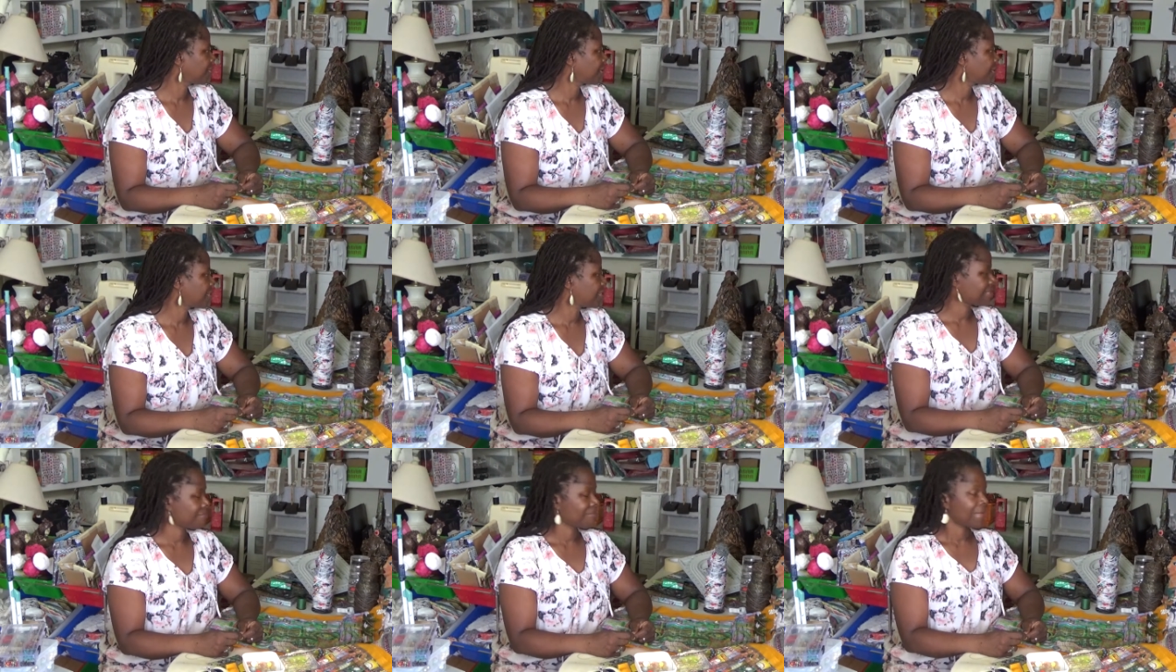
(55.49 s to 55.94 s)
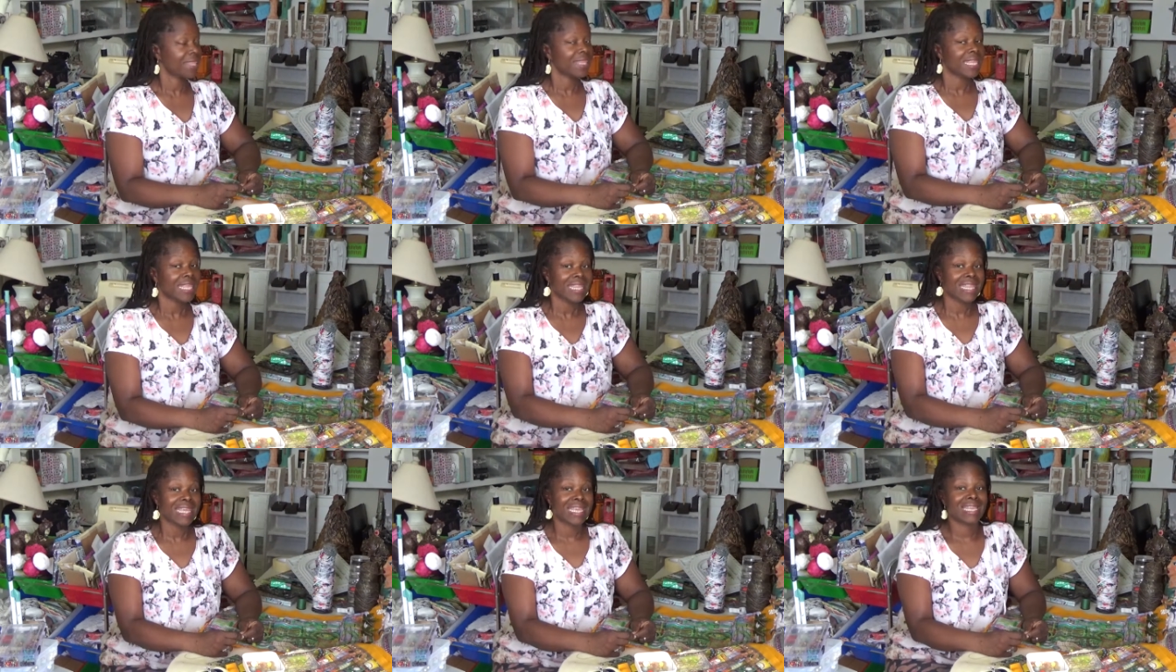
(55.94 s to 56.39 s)
some
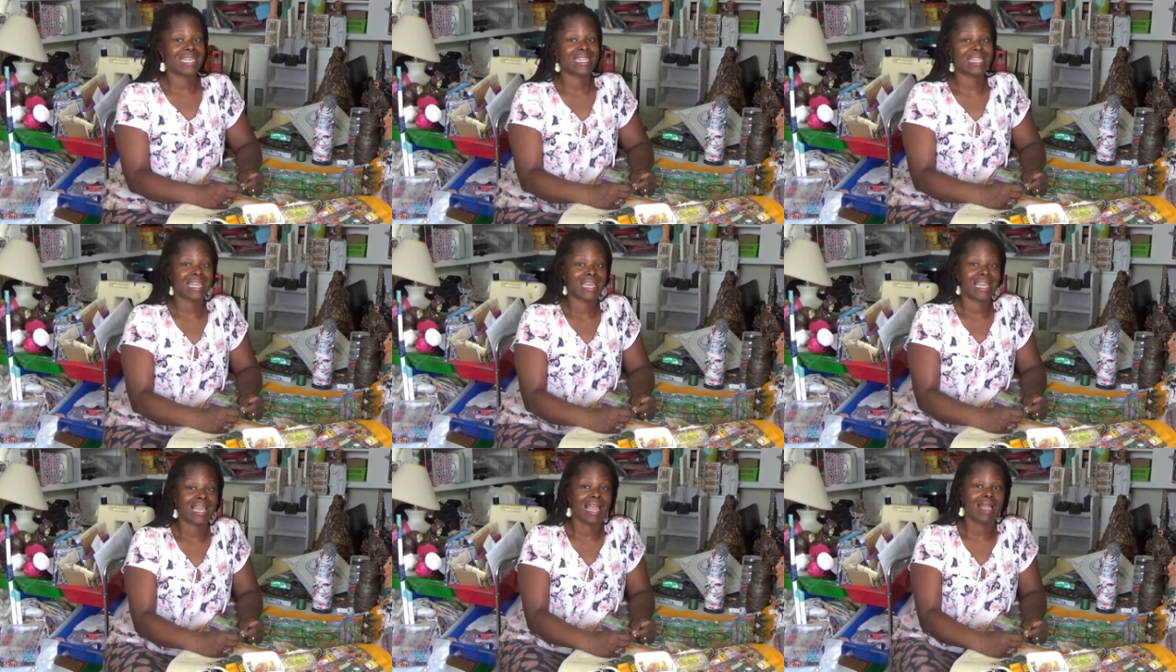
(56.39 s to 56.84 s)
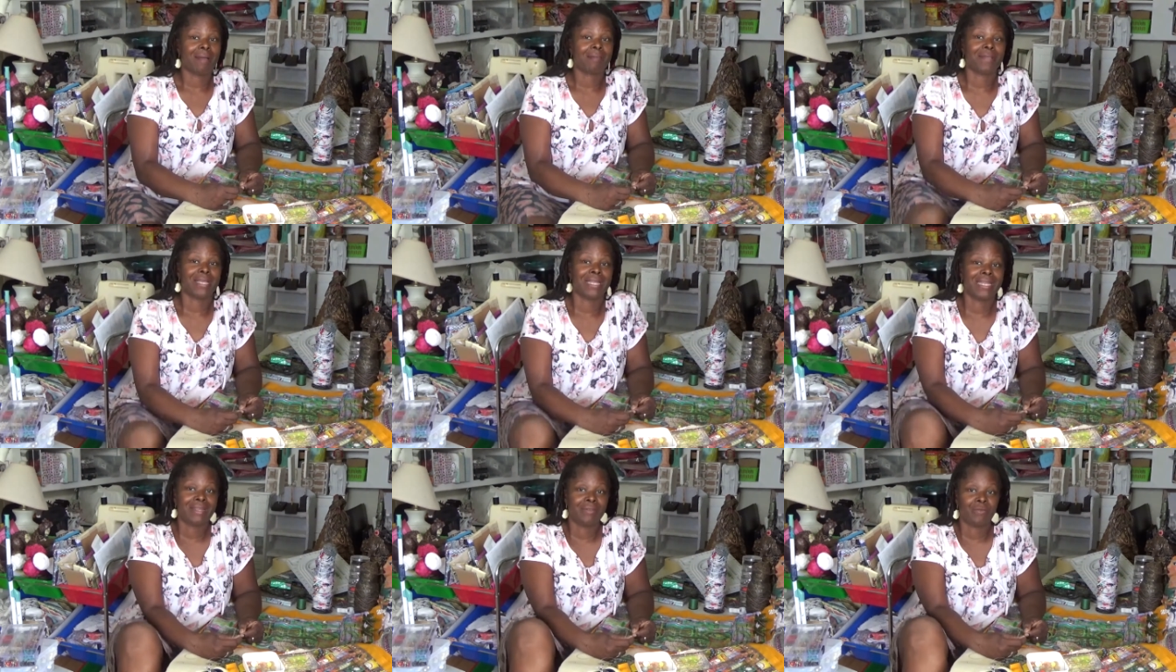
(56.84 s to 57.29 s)
other things that are
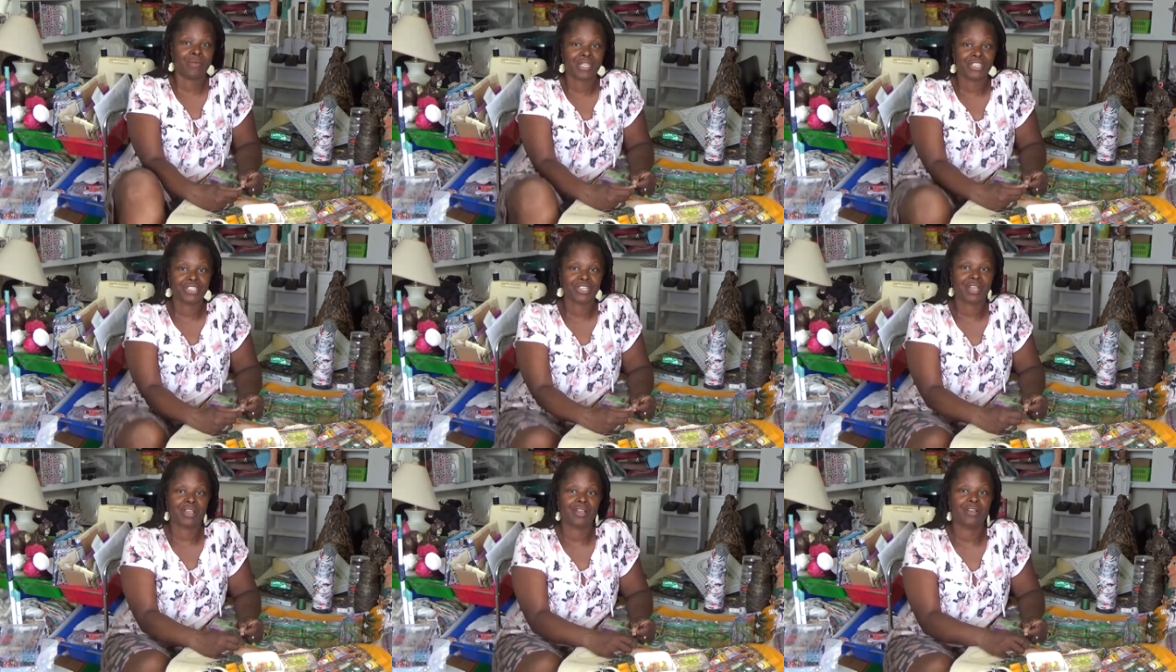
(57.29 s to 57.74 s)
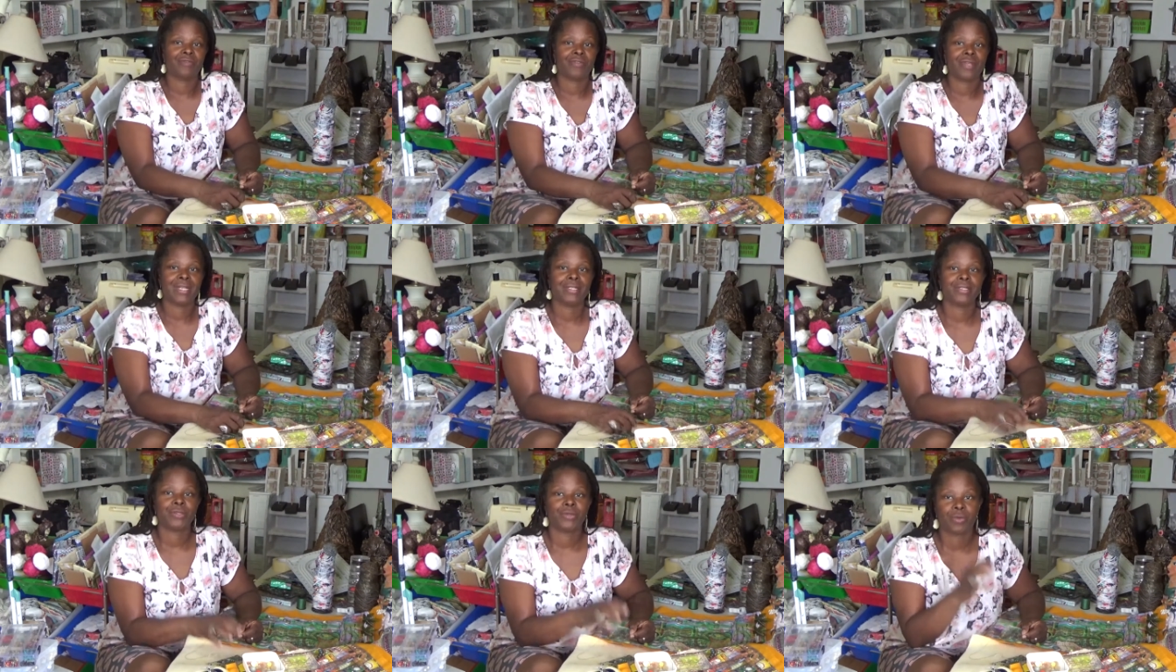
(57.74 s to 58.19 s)
happening which I can't
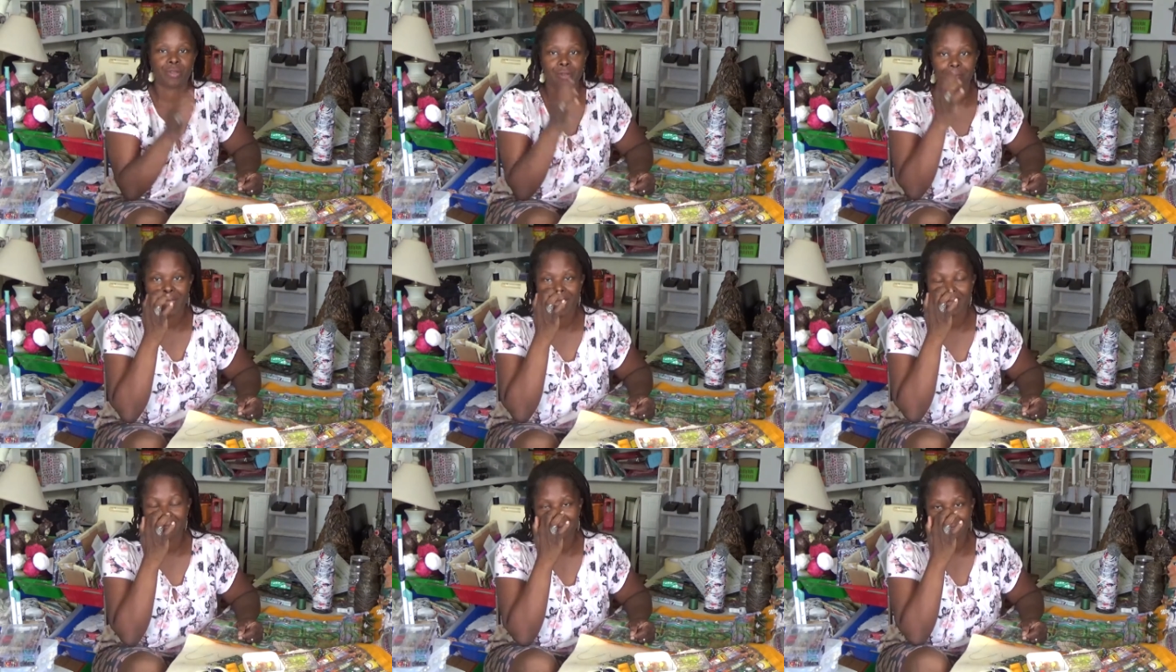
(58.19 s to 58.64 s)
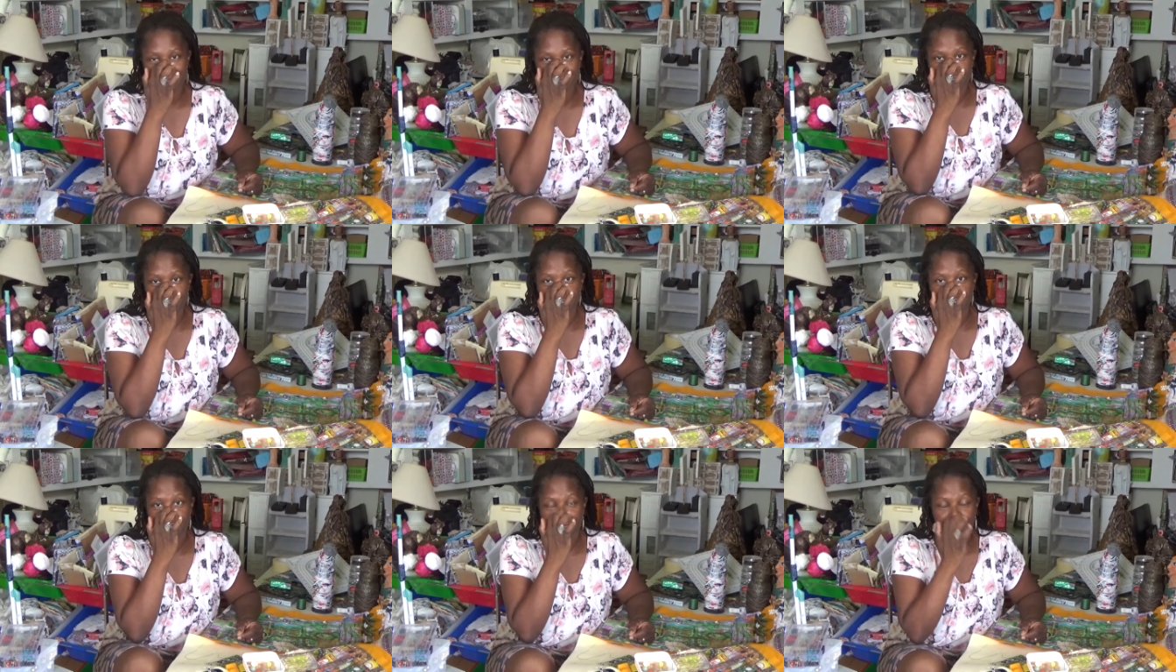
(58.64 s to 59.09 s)
really talk about
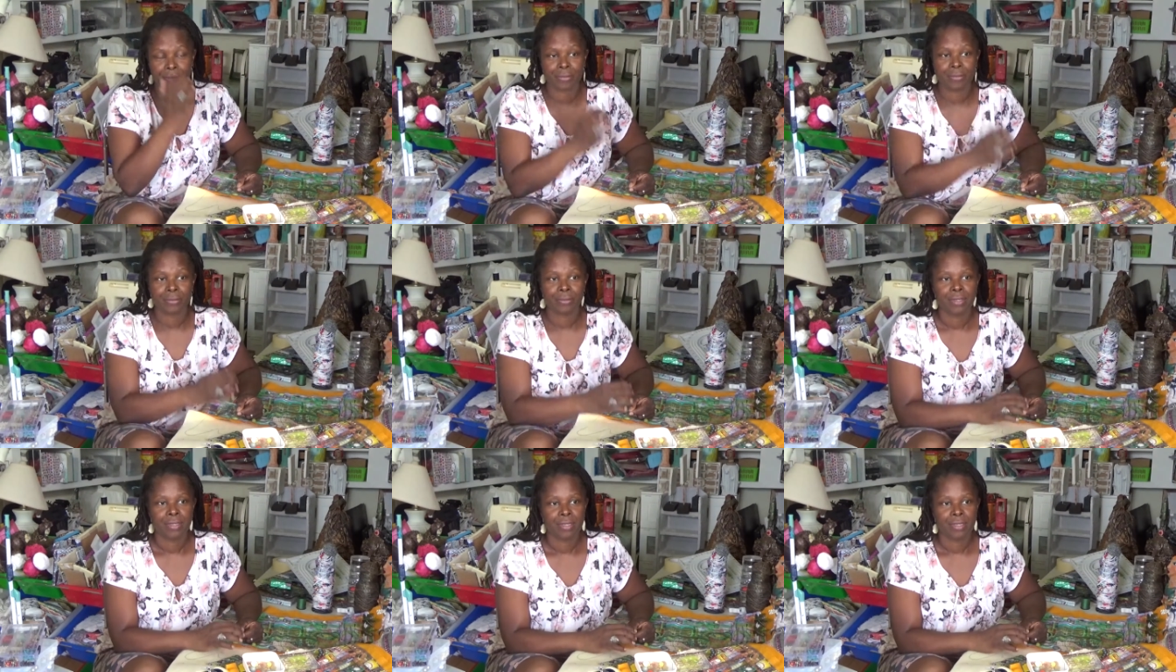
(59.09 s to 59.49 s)
until